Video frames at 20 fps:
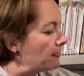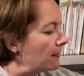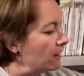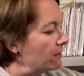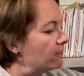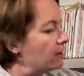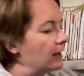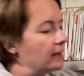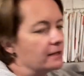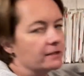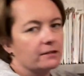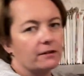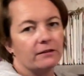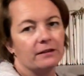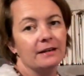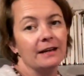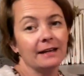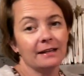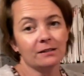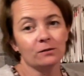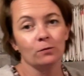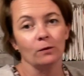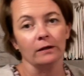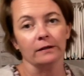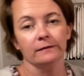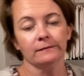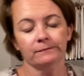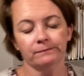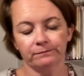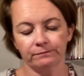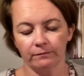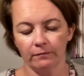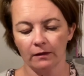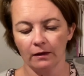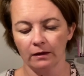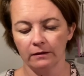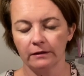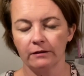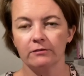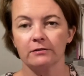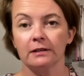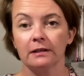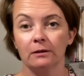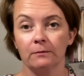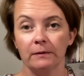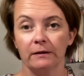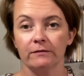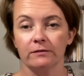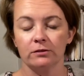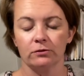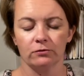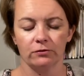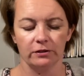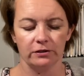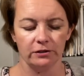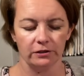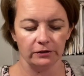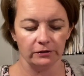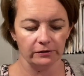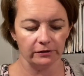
Right, so the next one, there is a little bit of a story too.